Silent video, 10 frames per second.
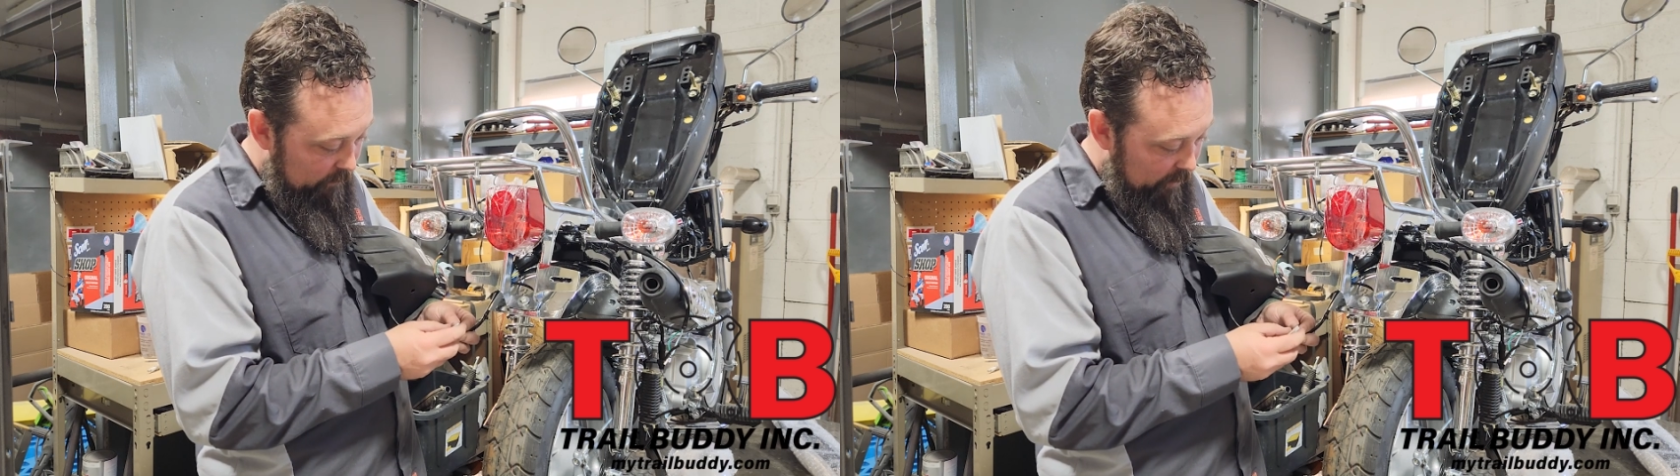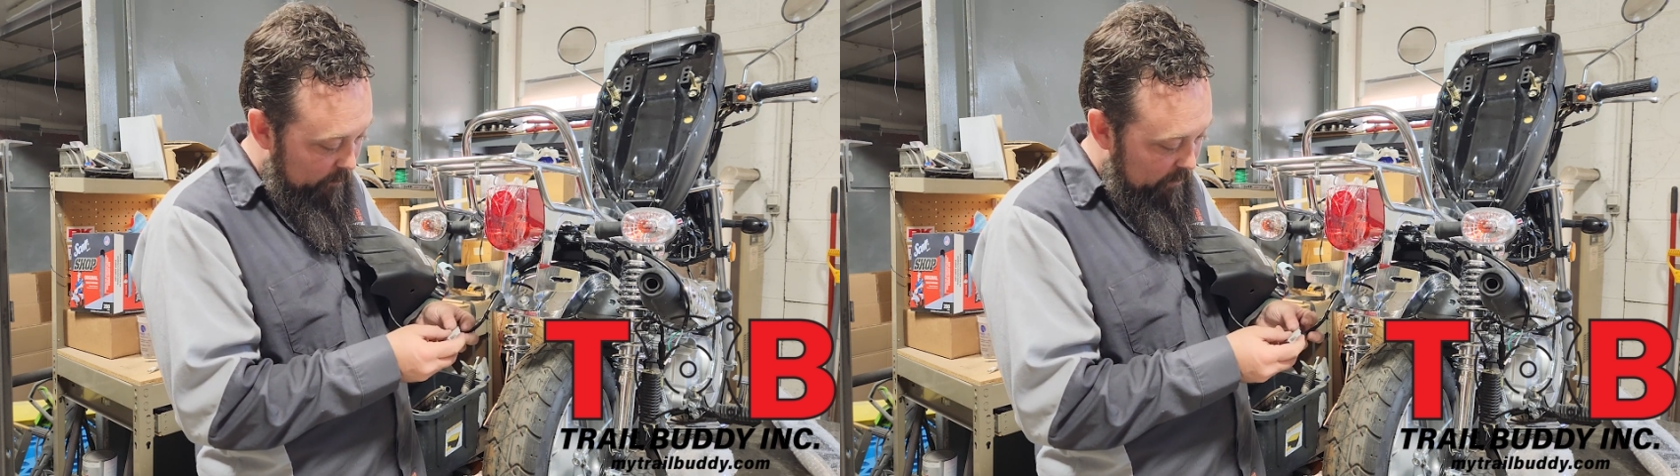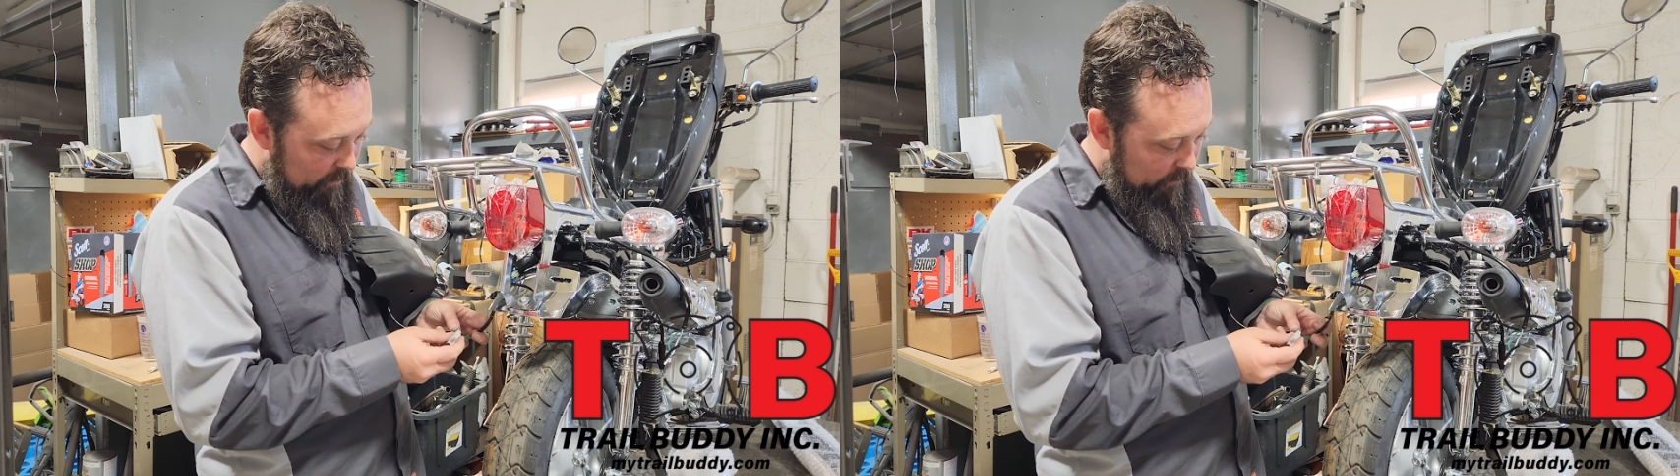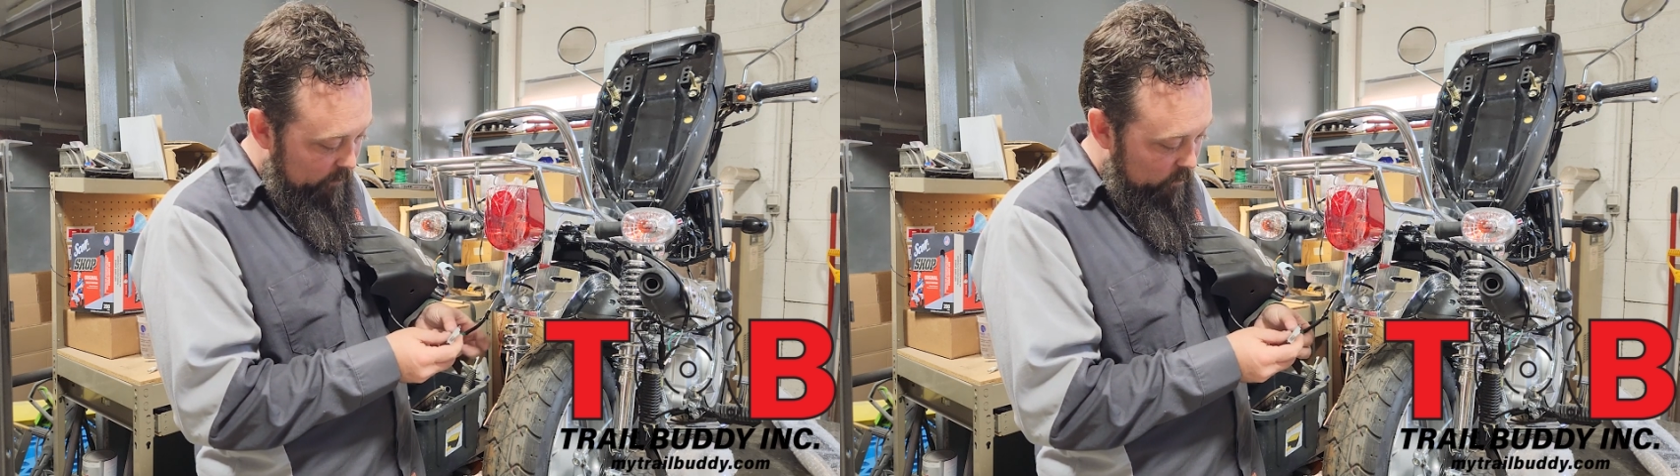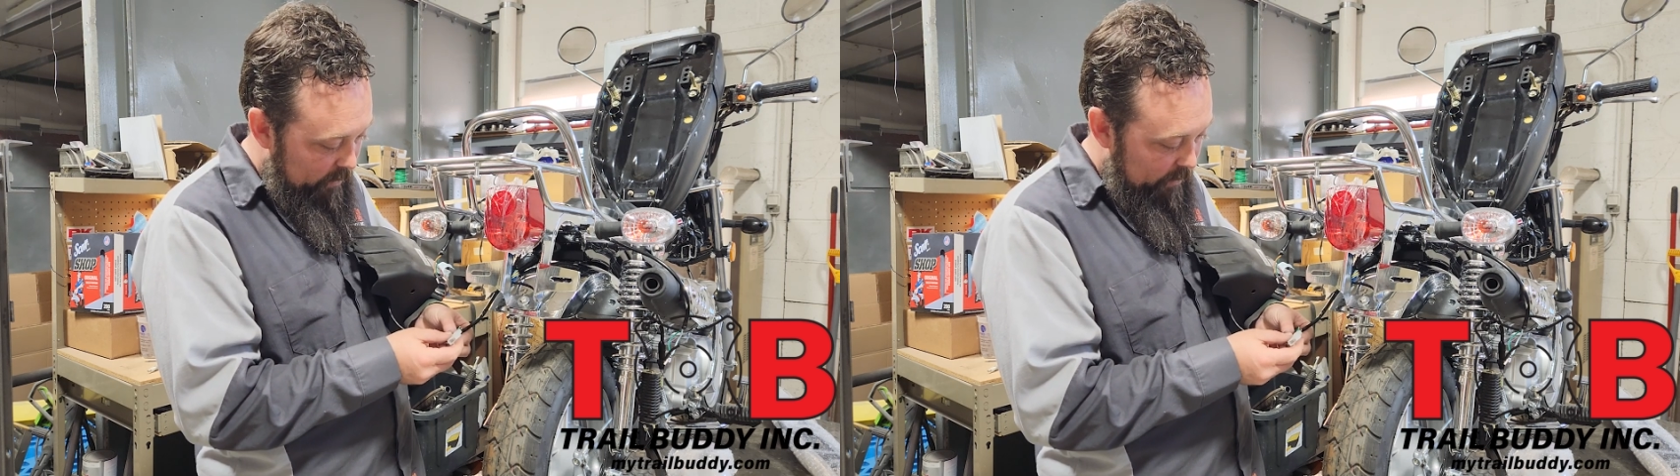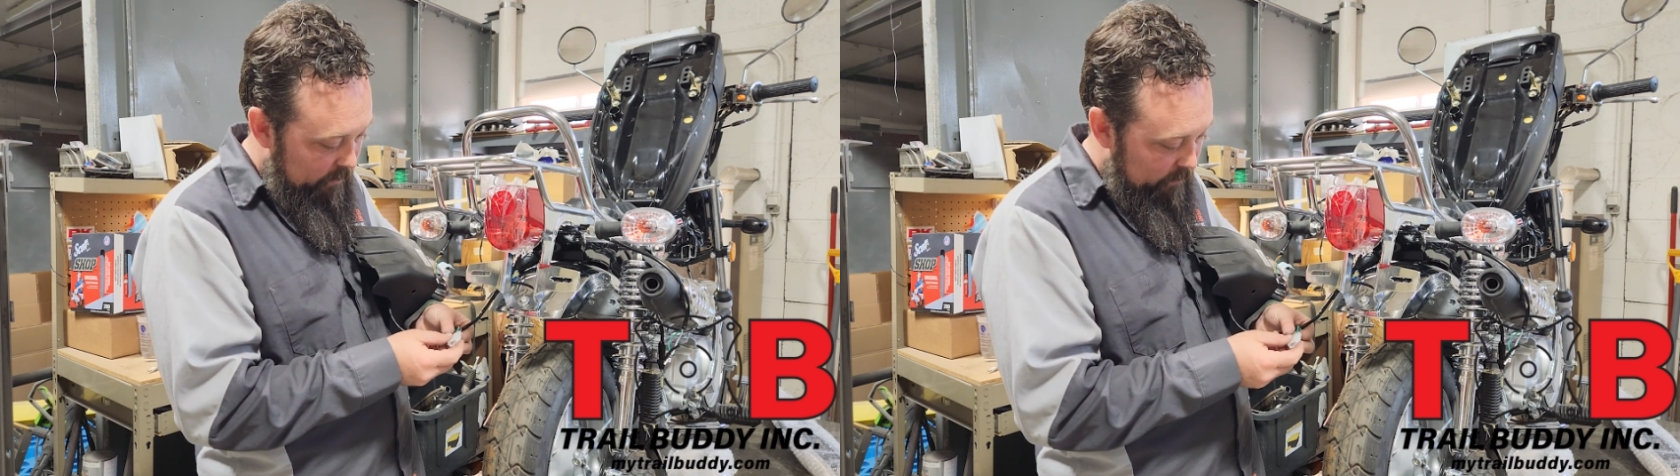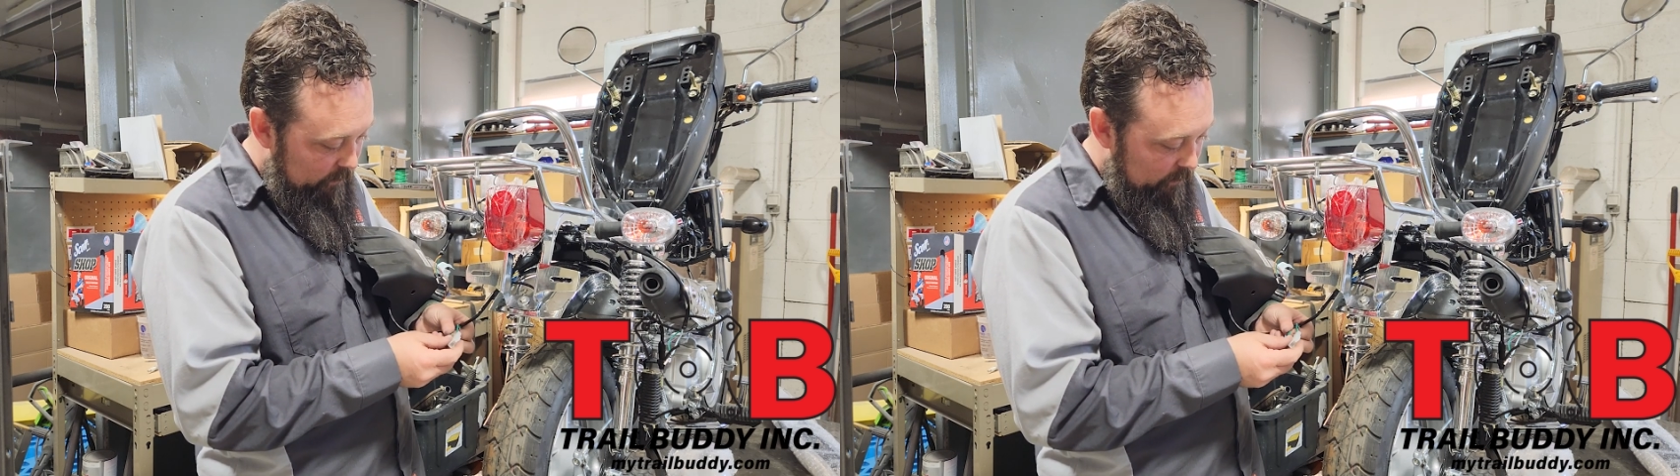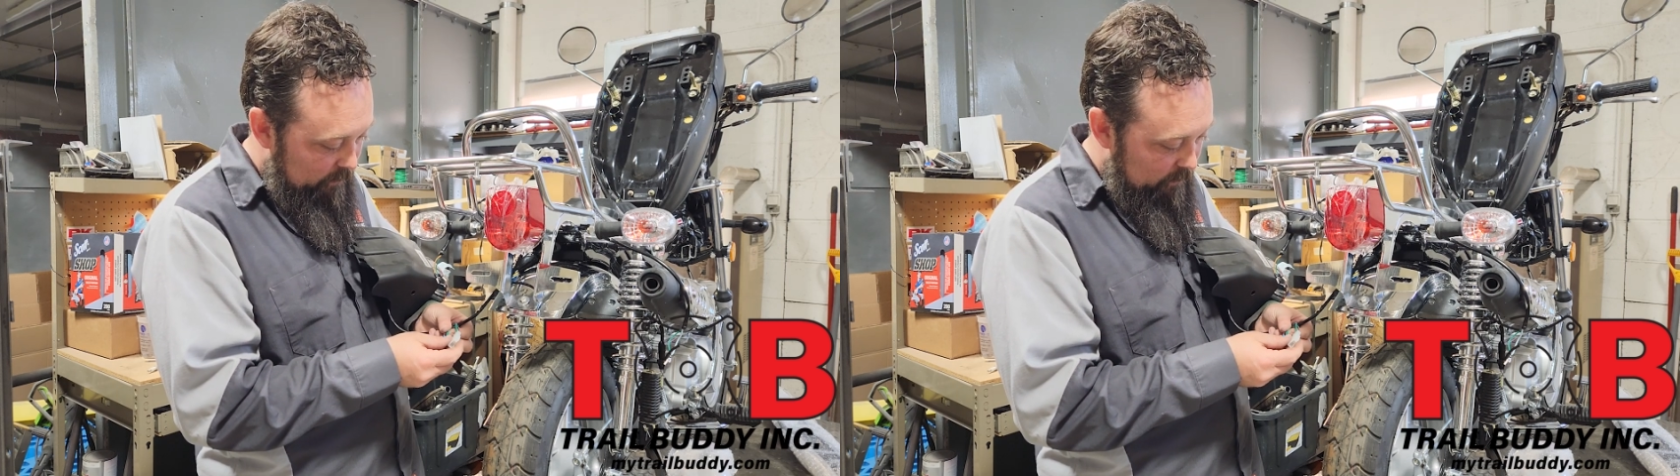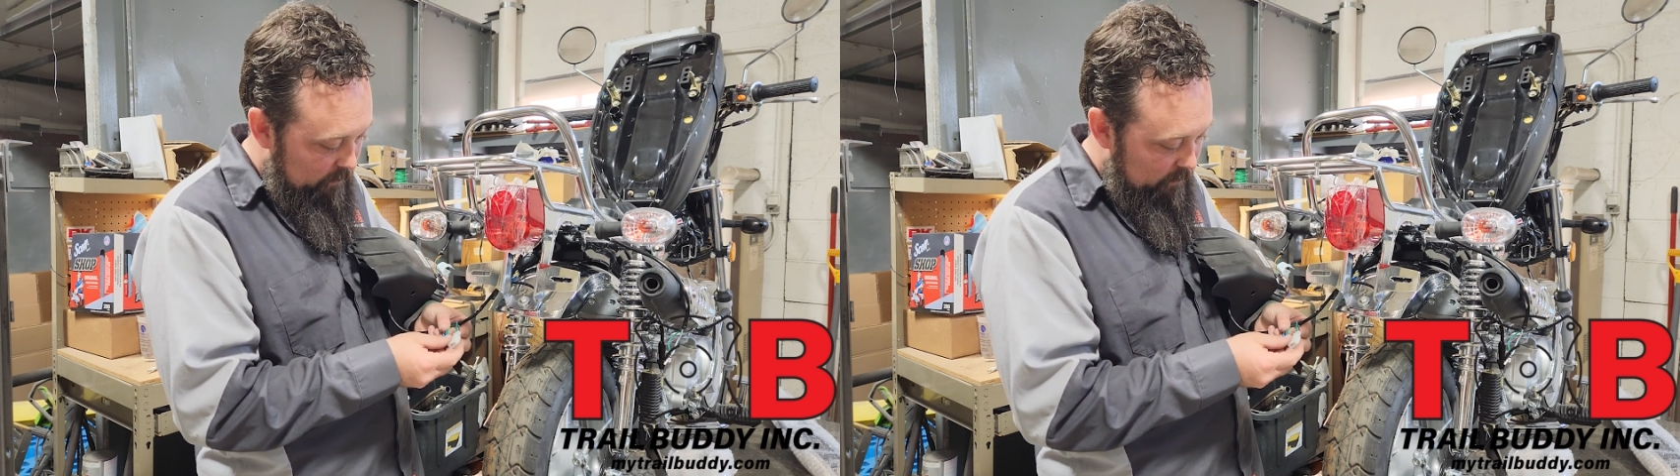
same color wires